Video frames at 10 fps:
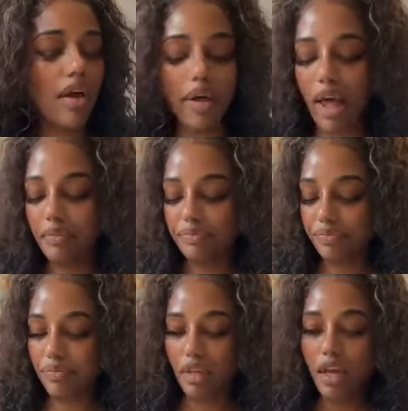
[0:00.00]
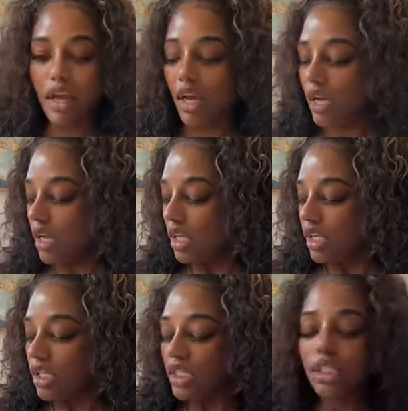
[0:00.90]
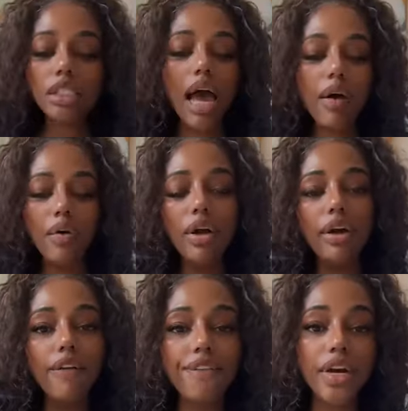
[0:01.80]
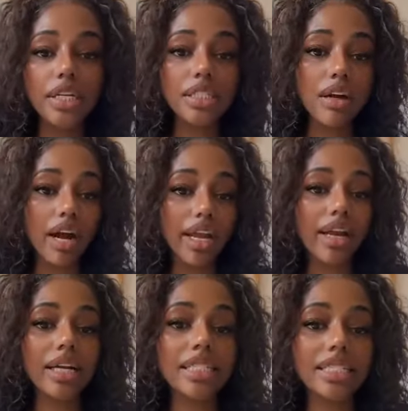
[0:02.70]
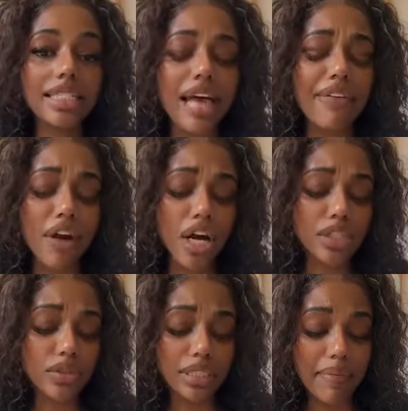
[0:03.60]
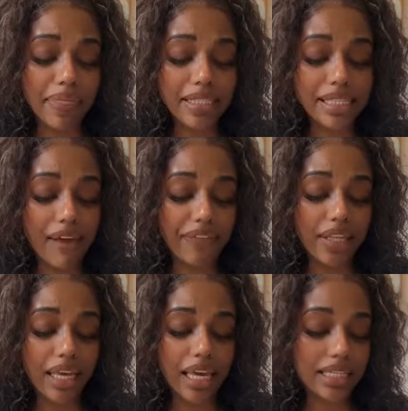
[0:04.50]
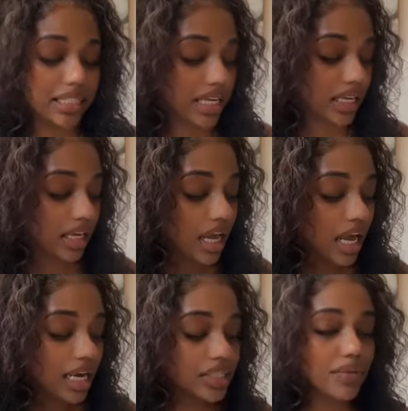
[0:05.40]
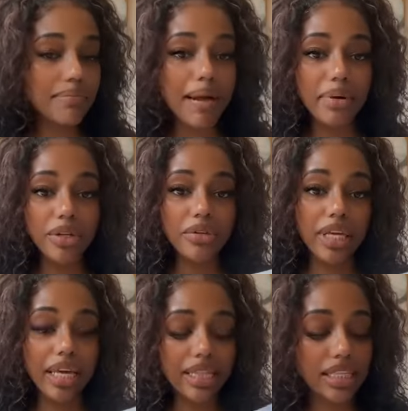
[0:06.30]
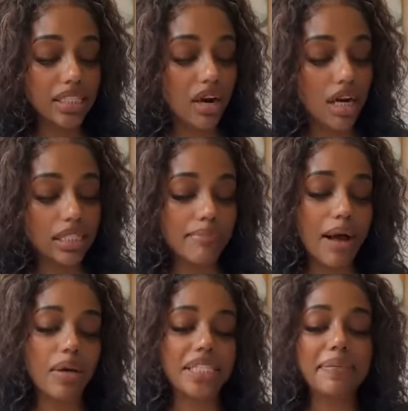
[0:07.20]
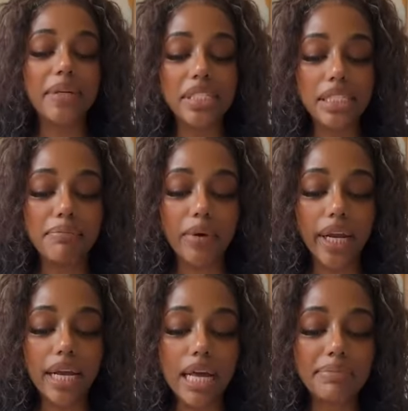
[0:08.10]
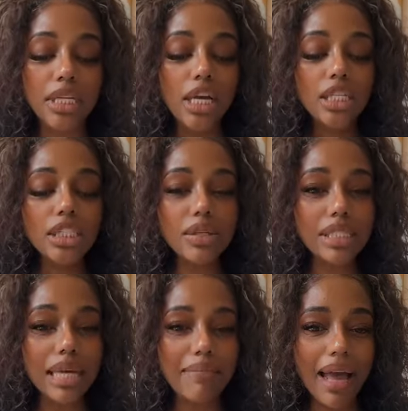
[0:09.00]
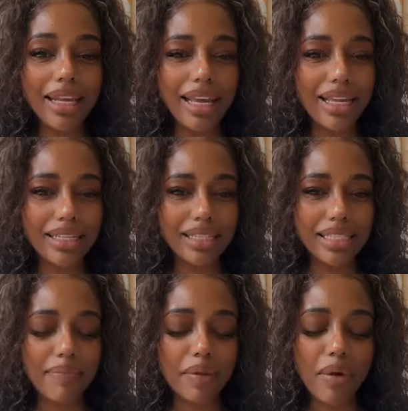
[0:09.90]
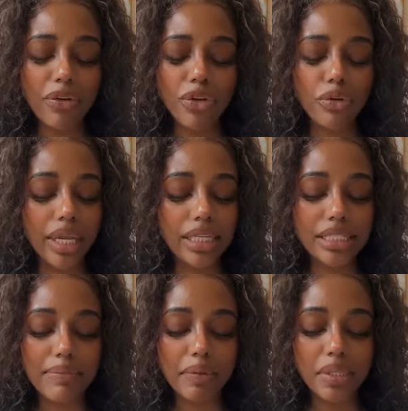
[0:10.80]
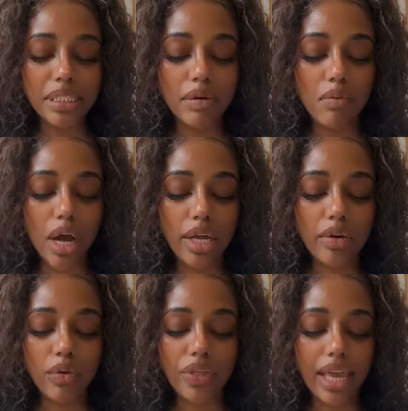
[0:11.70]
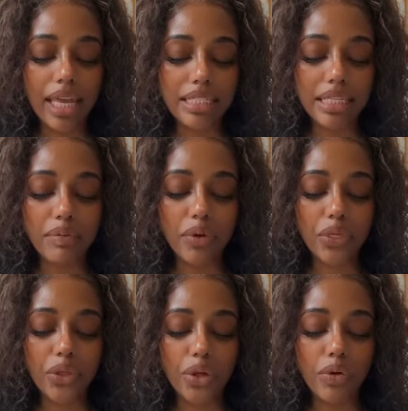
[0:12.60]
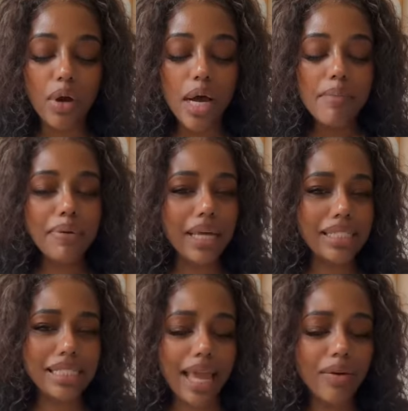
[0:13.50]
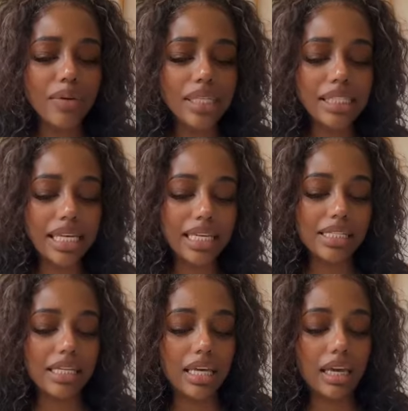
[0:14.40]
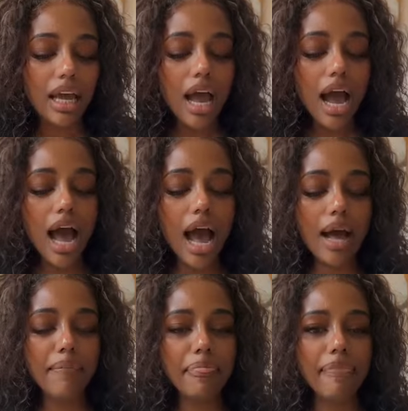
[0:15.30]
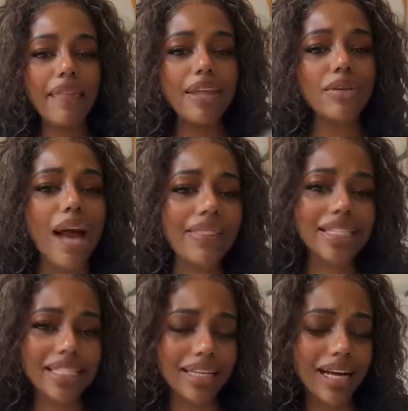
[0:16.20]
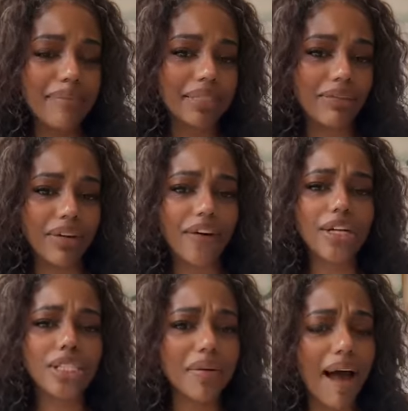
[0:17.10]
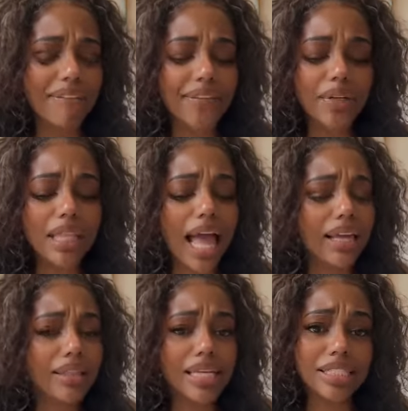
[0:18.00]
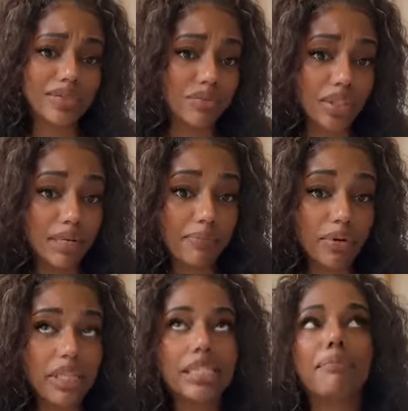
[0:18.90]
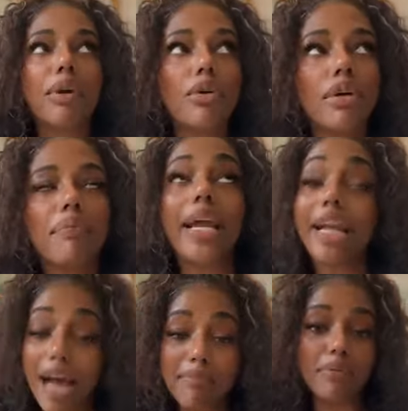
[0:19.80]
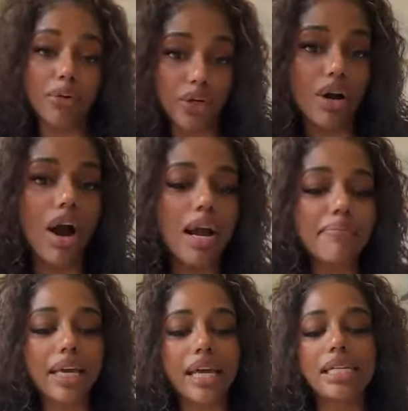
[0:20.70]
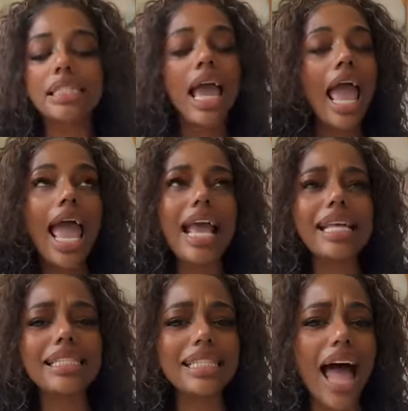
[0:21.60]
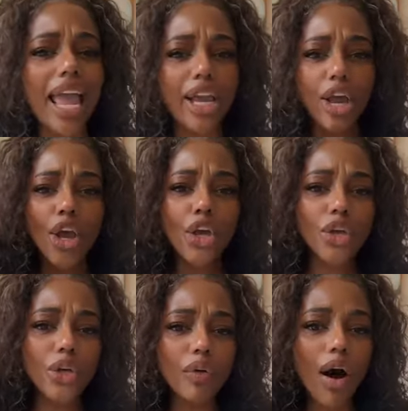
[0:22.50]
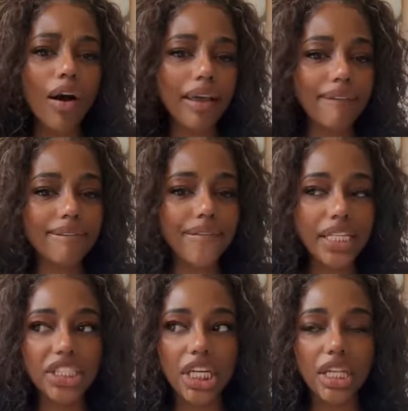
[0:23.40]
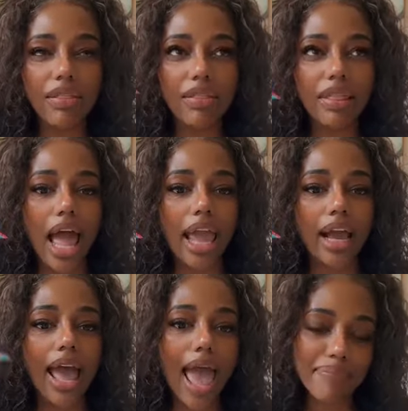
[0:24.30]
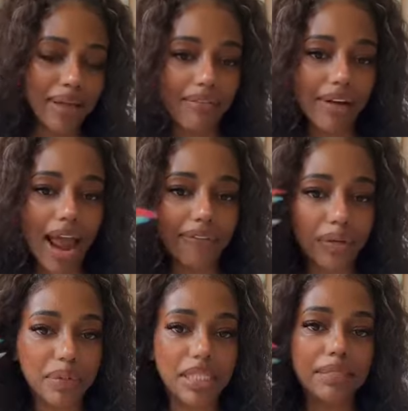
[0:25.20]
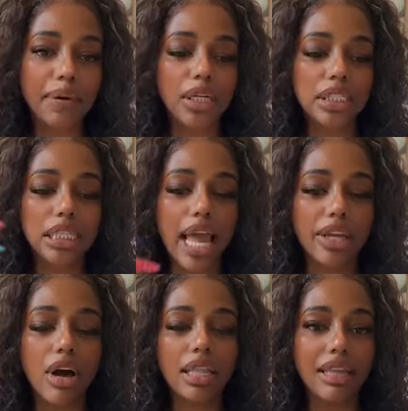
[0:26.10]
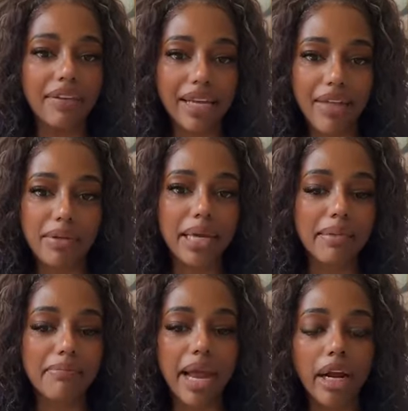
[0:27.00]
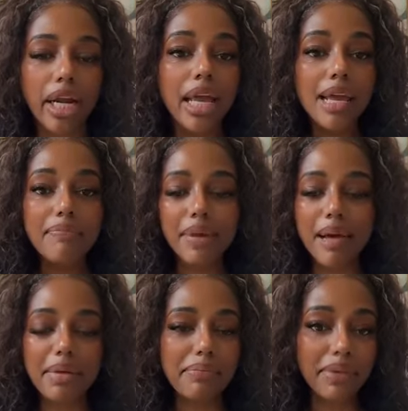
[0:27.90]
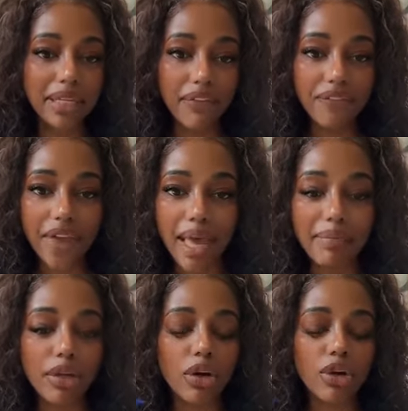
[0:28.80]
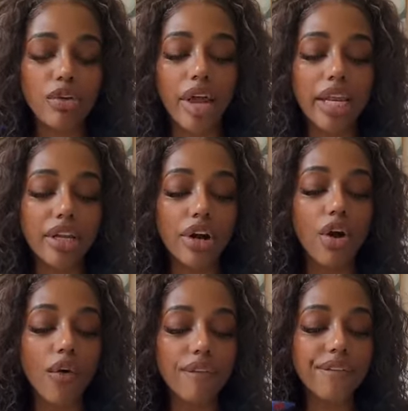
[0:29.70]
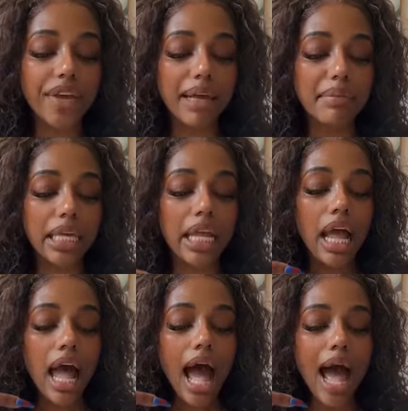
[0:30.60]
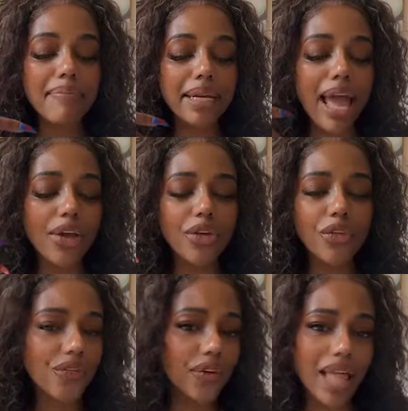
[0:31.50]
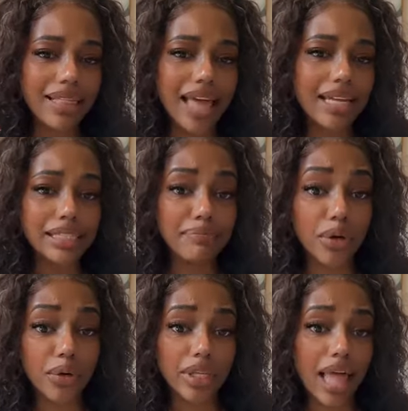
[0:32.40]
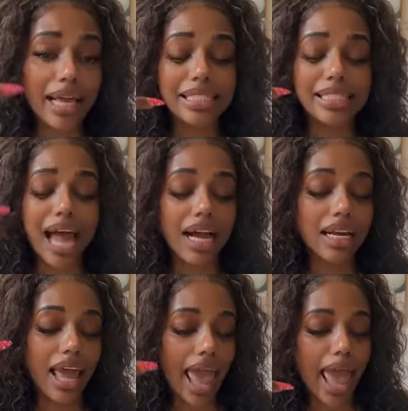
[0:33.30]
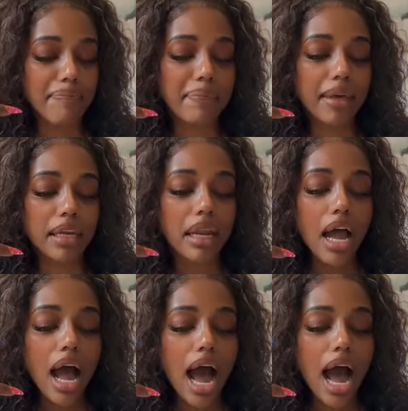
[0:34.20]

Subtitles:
Okay. So, first card here is the Death card. So something definitely ended. Because remember, you did get this card about experiencing breakups. So somebody ended something, whether you ended something with someone or they ended it with you. But a cycle is ending. And then you got the Ten of Cups in reverse. So I feel like this really breakup broke your heart, because it's like you all envision like a happily ever after with this person. Like y'all living together, being married, becoming a blended family, or creating your own family. But now you feel like that is broken, like it's not going to happen.